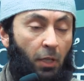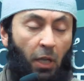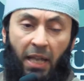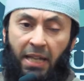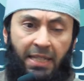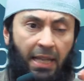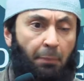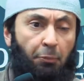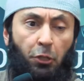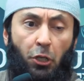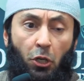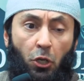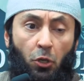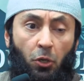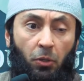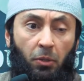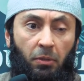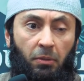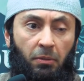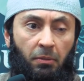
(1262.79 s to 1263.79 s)
It's up to
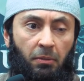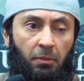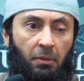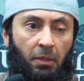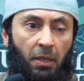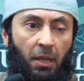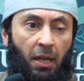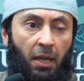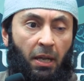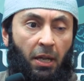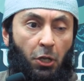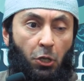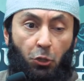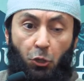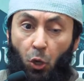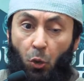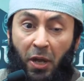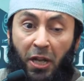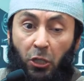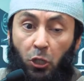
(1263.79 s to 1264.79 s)
you. You're
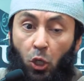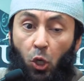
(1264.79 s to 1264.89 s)
doing